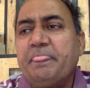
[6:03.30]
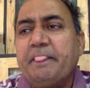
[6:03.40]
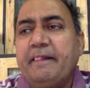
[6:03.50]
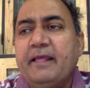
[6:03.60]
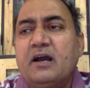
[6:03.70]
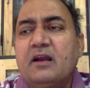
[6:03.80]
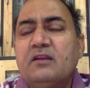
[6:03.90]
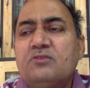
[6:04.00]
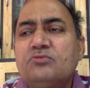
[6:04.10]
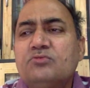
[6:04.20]
according
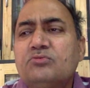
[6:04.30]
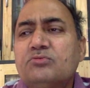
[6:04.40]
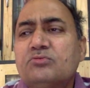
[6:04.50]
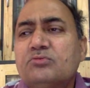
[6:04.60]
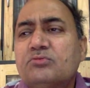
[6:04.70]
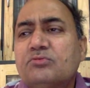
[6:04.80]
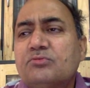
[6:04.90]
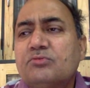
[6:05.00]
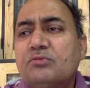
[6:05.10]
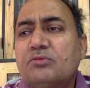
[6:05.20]
to
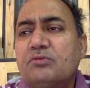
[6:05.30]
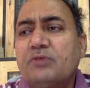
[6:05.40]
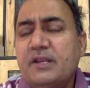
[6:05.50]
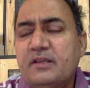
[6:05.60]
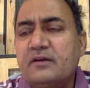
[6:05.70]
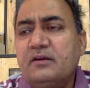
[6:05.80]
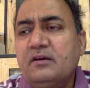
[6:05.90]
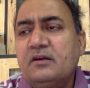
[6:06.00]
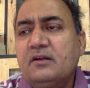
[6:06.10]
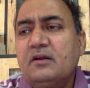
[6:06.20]
Gettier,
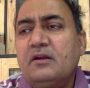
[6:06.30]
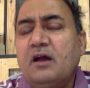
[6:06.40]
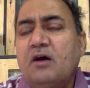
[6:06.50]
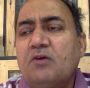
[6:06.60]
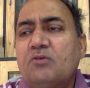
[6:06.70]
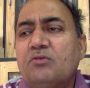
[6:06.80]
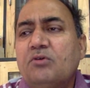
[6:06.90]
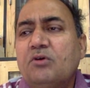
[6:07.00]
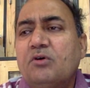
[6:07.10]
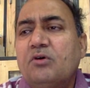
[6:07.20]
now
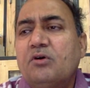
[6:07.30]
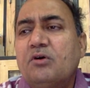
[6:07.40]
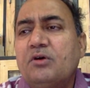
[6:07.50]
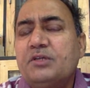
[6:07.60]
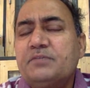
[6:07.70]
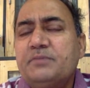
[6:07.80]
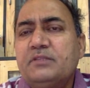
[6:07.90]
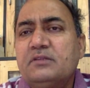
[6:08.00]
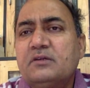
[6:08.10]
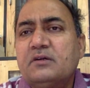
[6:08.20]
Smith
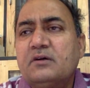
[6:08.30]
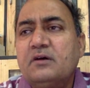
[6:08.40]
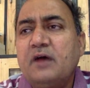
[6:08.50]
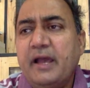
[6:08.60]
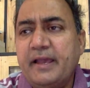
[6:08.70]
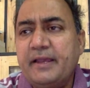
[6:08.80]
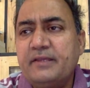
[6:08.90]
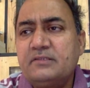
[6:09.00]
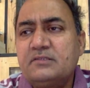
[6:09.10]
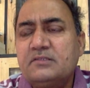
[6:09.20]

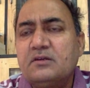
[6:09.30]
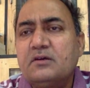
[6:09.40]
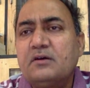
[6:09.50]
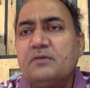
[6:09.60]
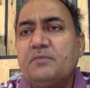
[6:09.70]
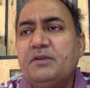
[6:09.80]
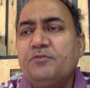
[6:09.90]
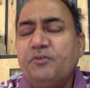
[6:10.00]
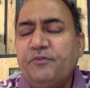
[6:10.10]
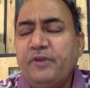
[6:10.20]
has been
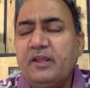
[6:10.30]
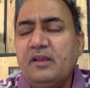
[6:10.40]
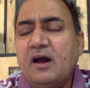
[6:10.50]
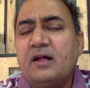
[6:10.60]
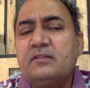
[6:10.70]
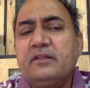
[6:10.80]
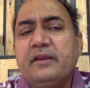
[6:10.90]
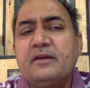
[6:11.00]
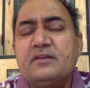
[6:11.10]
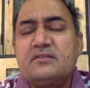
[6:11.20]
fulfilling all three
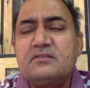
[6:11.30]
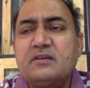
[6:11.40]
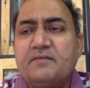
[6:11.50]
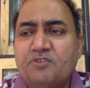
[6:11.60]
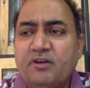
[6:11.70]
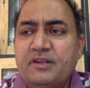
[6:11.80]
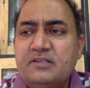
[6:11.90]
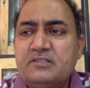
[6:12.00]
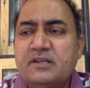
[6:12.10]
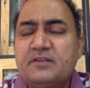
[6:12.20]
conditions of knowledge,
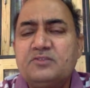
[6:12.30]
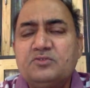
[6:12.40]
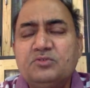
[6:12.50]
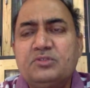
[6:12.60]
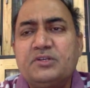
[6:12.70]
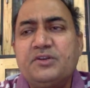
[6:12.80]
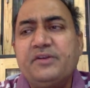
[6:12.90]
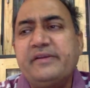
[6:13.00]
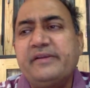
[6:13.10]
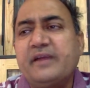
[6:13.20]
that is truth,
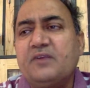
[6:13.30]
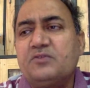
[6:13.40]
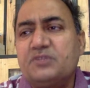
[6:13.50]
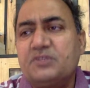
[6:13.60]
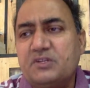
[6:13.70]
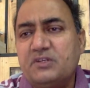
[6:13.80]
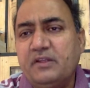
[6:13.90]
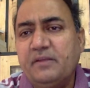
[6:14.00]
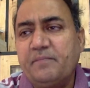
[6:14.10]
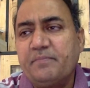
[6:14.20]
certainty, and right to certainty.
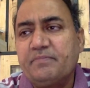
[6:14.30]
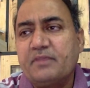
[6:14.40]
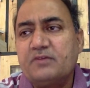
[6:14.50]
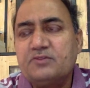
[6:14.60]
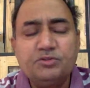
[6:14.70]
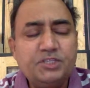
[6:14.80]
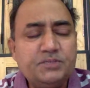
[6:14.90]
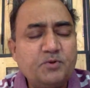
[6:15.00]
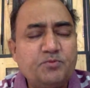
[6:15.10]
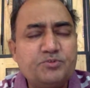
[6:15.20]
So this
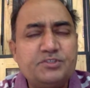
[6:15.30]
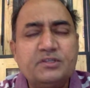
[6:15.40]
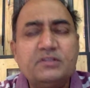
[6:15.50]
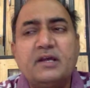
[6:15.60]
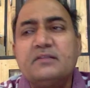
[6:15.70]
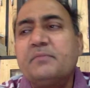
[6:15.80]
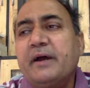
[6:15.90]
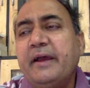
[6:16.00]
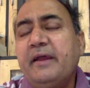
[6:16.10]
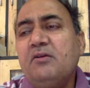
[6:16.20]
proposition that the
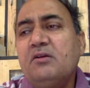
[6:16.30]
man